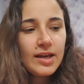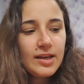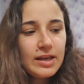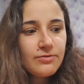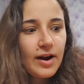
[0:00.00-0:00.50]

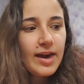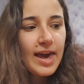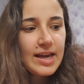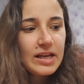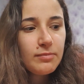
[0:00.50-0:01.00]
If I
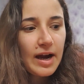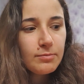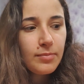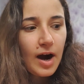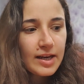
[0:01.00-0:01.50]
hate my
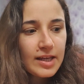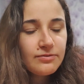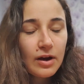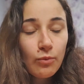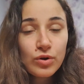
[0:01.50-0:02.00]
body,
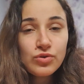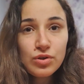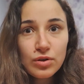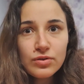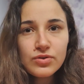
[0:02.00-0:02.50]
if I want
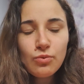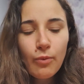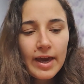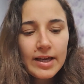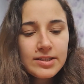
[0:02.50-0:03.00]
to lose
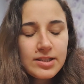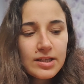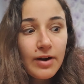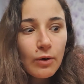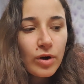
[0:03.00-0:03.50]
weight,
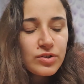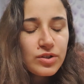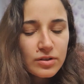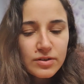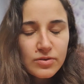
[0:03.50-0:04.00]

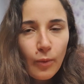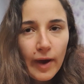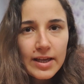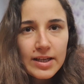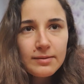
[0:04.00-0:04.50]

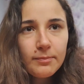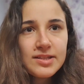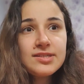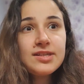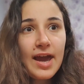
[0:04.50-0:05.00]
it
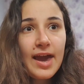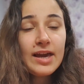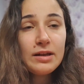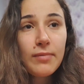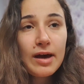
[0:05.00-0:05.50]
means that I
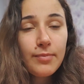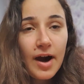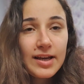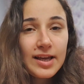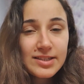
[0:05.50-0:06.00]
hate my
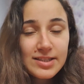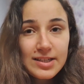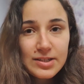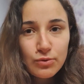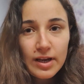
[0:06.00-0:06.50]
body as it
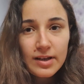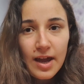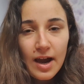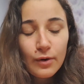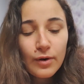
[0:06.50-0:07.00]
is right
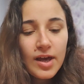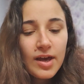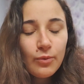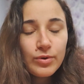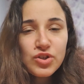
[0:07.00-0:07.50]
now,
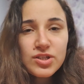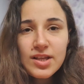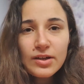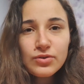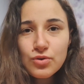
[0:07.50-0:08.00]
which is
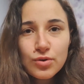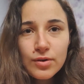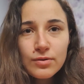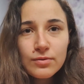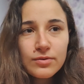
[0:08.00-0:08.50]
not
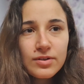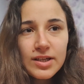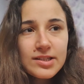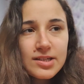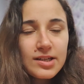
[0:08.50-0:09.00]
true.
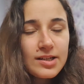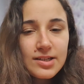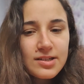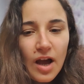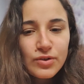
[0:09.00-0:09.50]
It
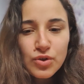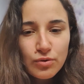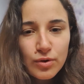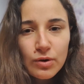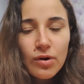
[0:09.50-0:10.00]
is not
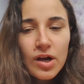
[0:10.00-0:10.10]
true.